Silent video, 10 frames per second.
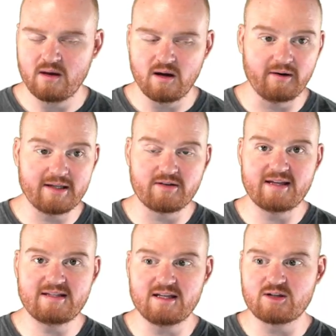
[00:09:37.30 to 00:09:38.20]
All right, so
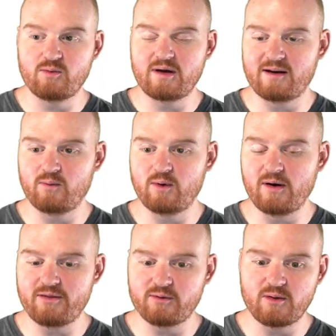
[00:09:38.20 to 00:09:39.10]
that's it. So we got it. We
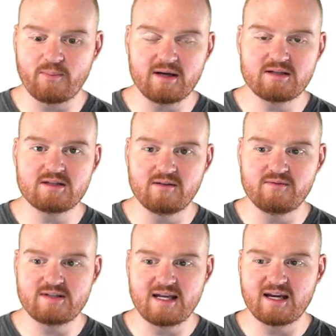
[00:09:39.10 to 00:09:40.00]
went through the process
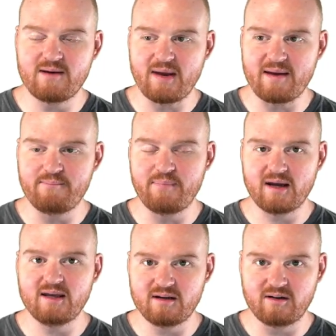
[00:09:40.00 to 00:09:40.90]
of setting up a bucket